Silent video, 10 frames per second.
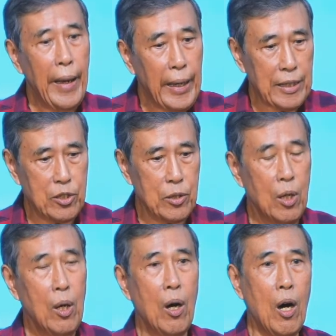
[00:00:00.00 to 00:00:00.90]
acts
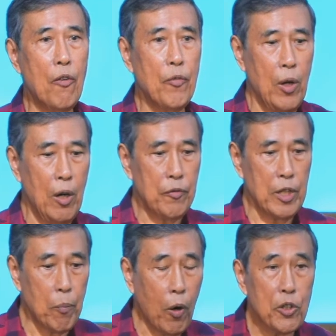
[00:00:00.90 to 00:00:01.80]
of
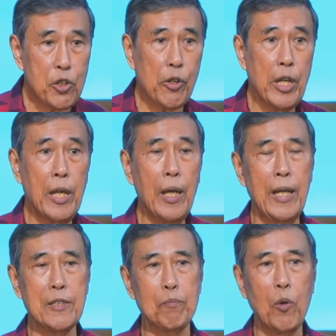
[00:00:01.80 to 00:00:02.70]
debauchery,
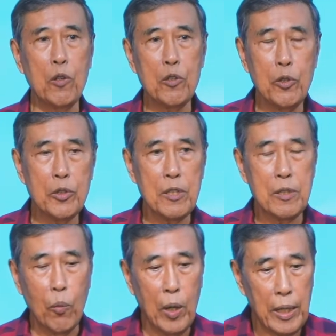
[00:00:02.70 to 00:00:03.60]
as Paul
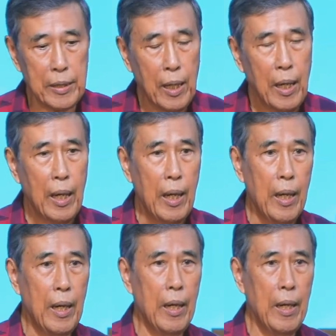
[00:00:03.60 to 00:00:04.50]
uses the word,
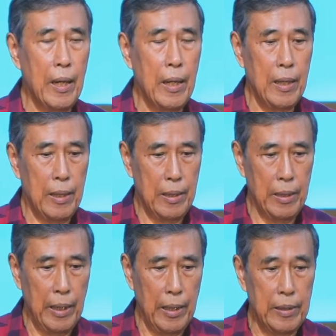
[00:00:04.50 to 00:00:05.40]

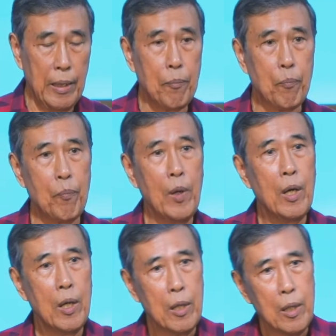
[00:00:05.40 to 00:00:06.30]
and
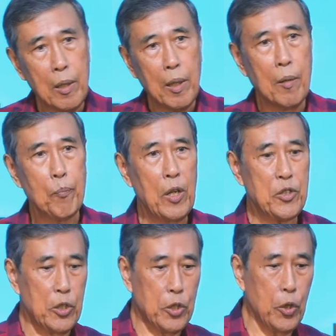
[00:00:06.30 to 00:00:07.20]

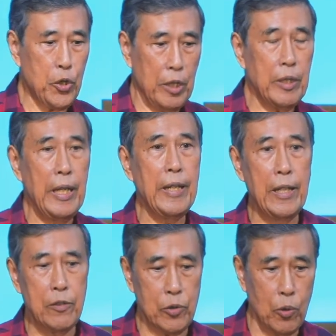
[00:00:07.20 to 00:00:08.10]
prostitution
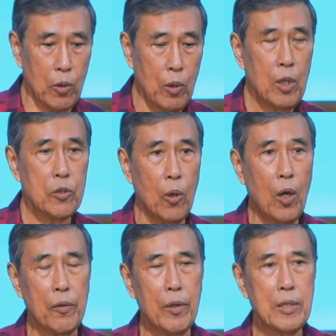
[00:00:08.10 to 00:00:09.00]
and so
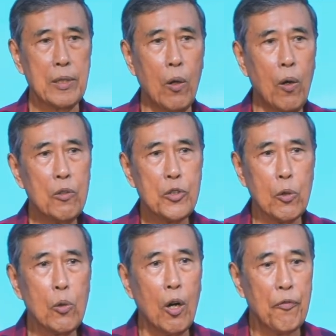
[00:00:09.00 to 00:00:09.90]
on. There's a whole
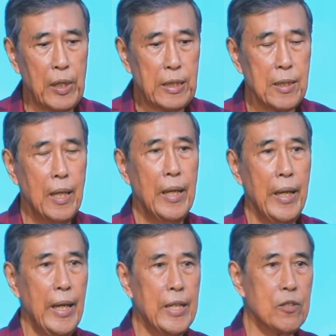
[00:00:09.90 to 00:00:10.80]
slew of things
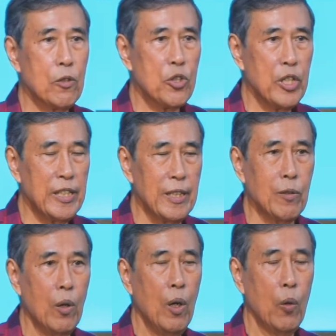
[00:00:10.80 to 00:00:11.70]

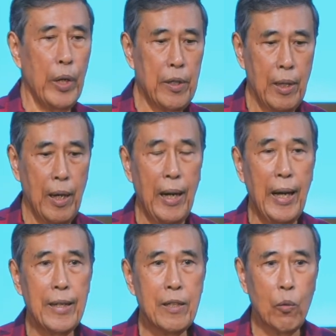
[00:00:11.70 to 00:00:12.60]
associated with
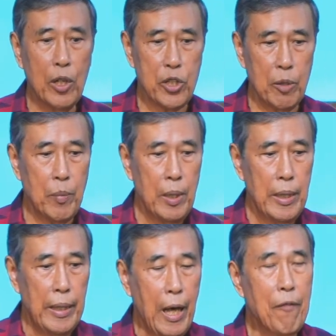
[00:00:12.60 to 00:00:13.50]
idol worship
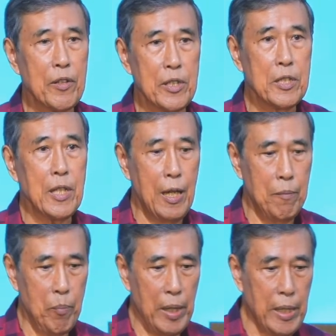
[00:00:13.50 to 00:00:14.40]
at Ephesus
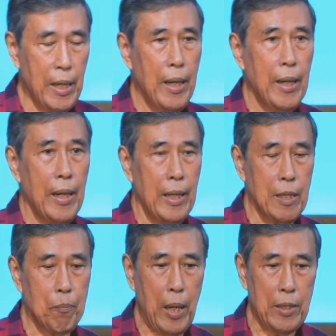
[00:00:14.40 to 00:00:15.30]
and many
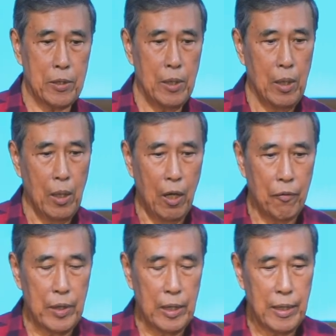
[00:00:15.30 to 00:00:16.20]
other parts
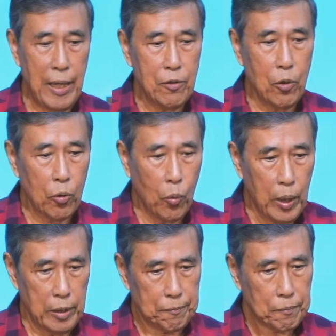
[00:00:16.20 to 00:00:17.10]
of the then known
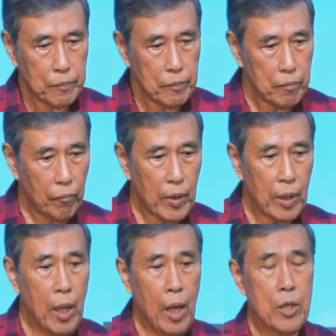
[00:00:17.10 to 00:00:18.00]
world.
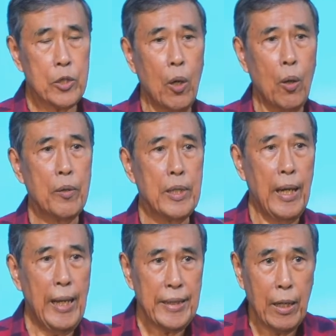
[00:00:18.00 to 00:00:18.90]
So the
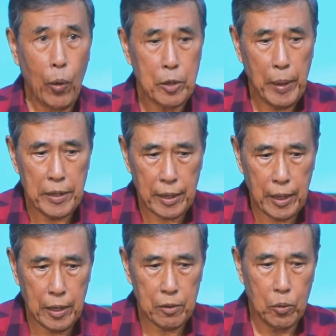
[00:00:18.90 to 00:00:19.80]
letter was
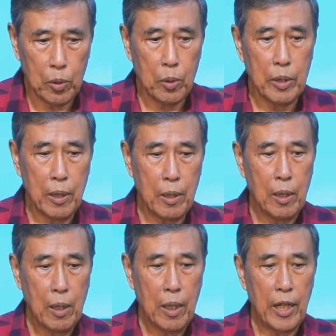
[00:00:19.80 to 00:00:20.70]
basically to
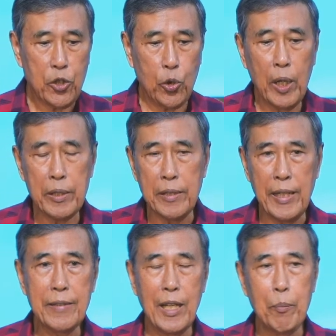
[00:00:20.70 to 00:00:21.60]
assure the
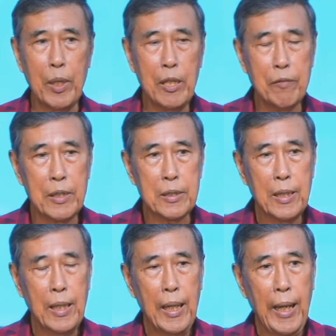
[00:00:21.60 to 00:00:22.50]
Gentile believers,
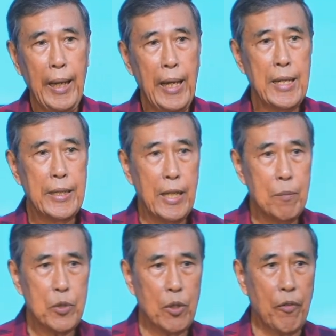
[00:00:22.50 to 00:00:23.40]
in
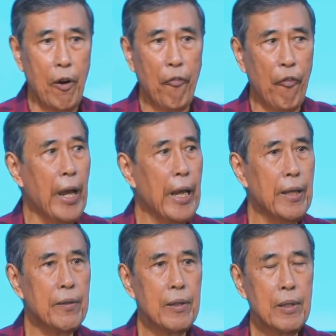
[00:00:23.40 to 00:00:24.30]
terms of your
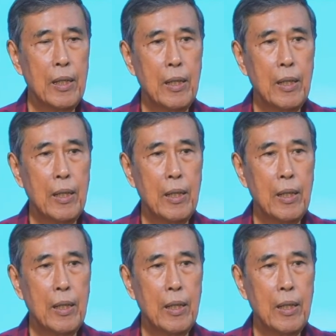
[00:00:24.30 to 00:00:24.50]
faith,